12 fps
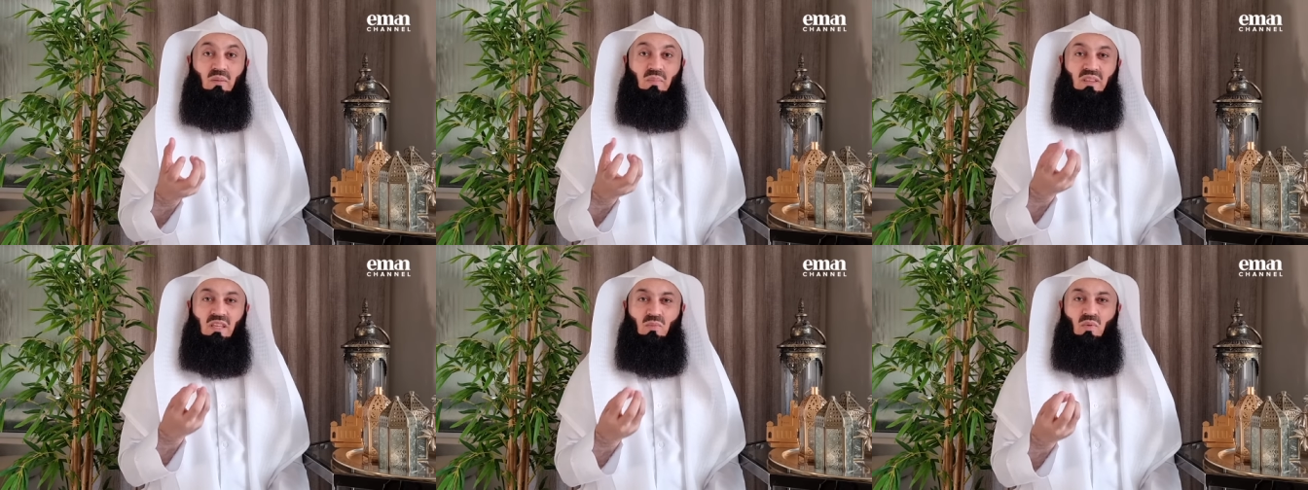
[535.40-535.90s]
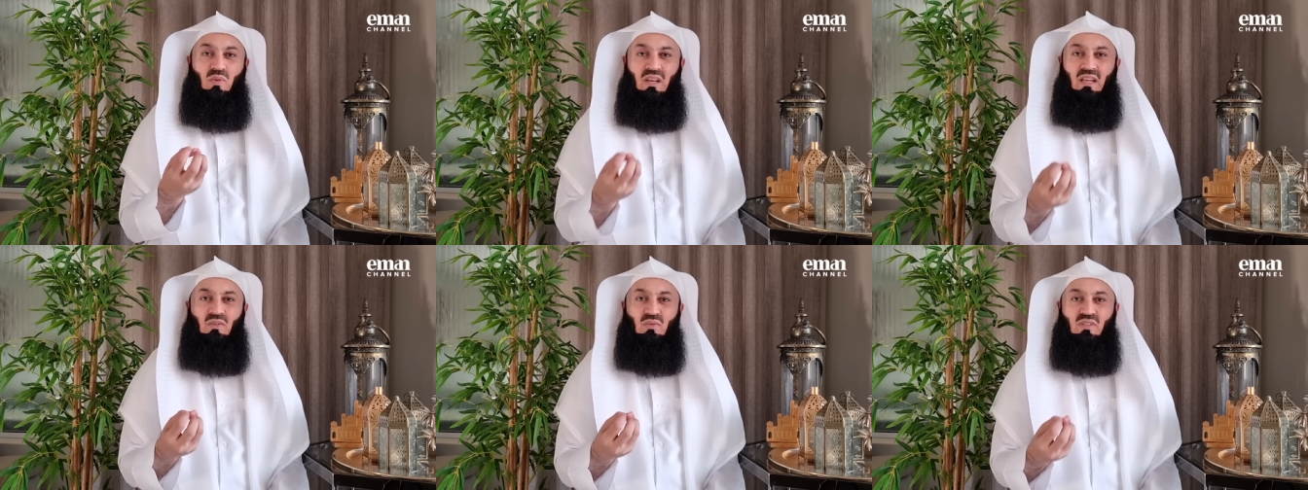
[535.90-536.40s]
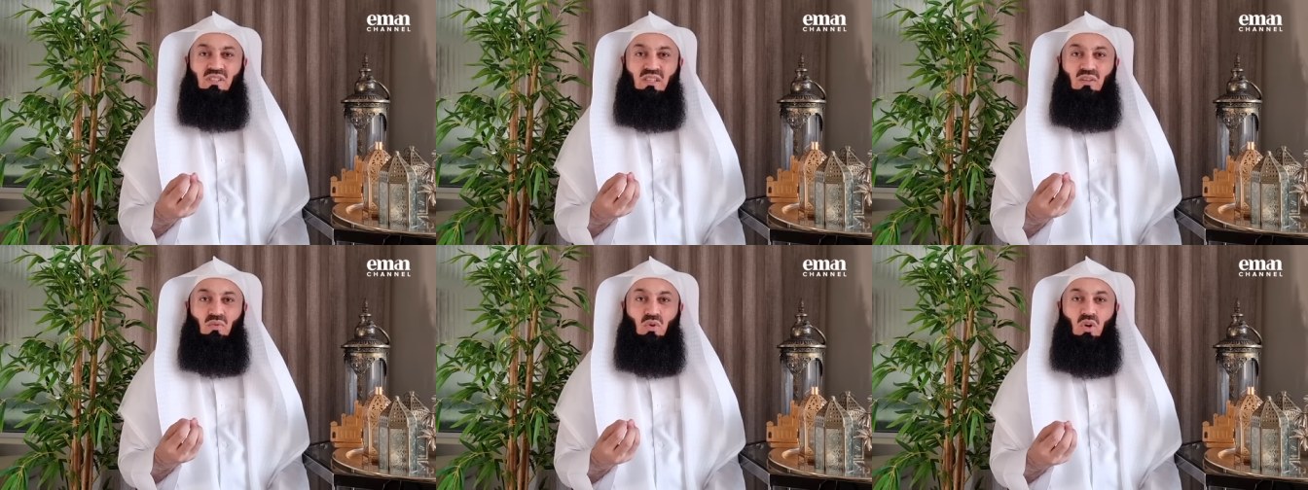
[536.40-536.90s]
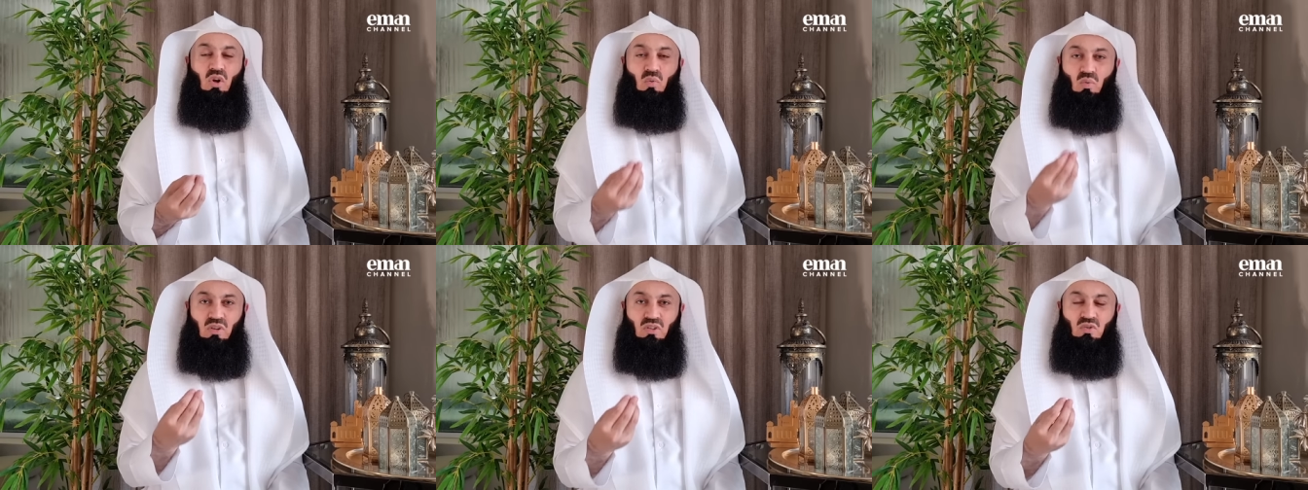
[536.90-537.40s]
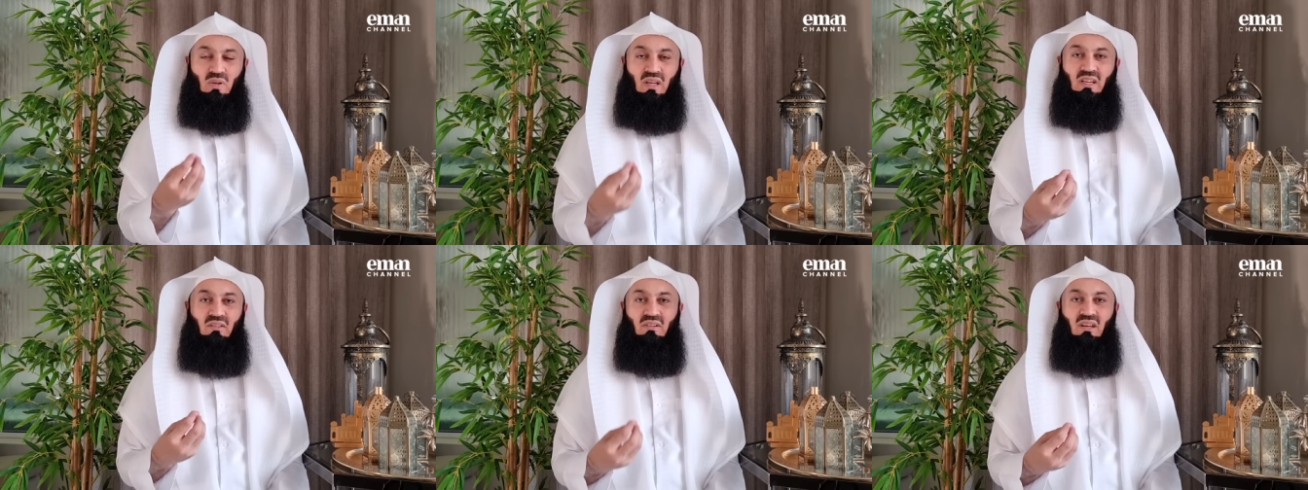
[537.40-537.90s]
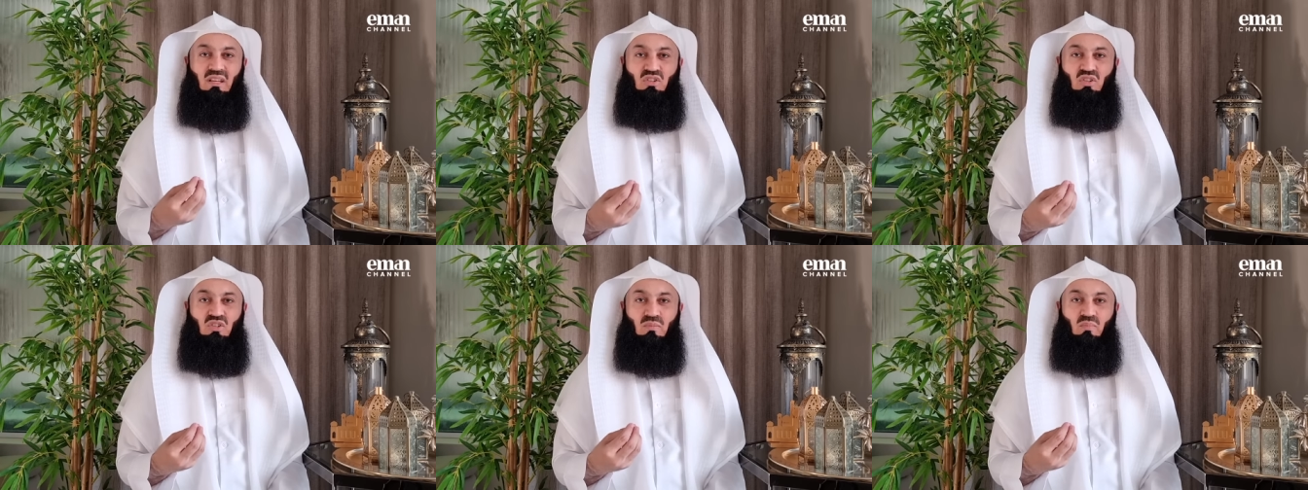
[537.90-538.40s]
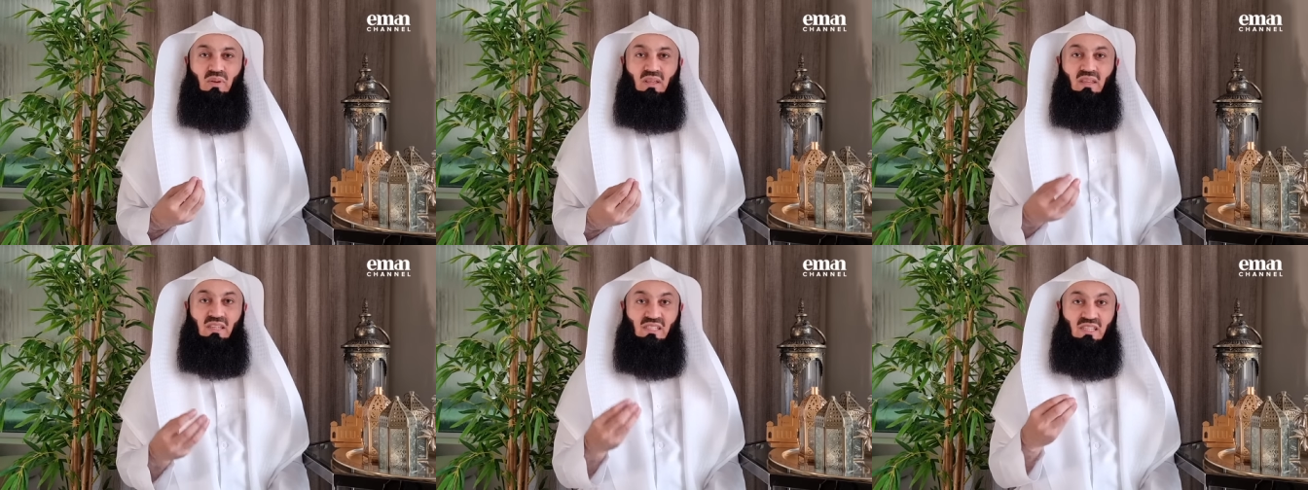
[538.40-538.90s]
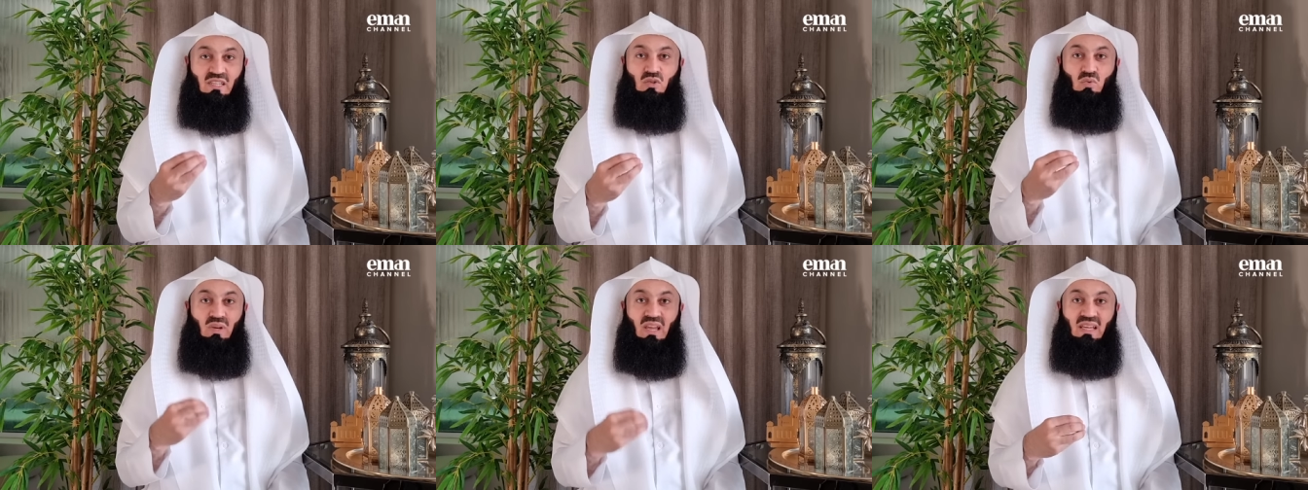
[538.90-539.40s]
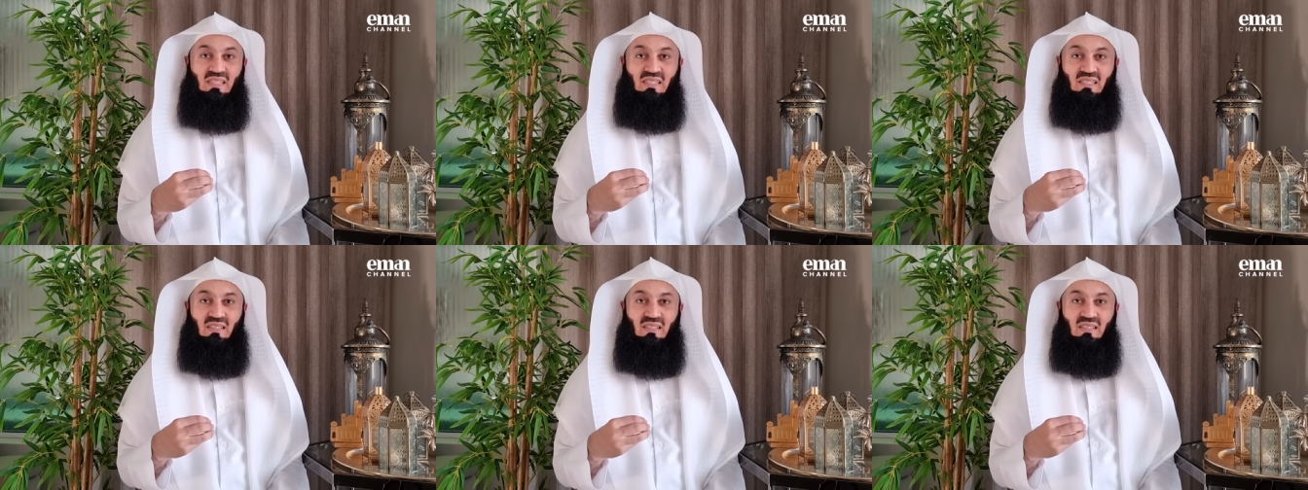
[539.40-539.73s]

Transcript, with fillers: but they won't like to see you. Wouldn't you like a relationship where they see you less,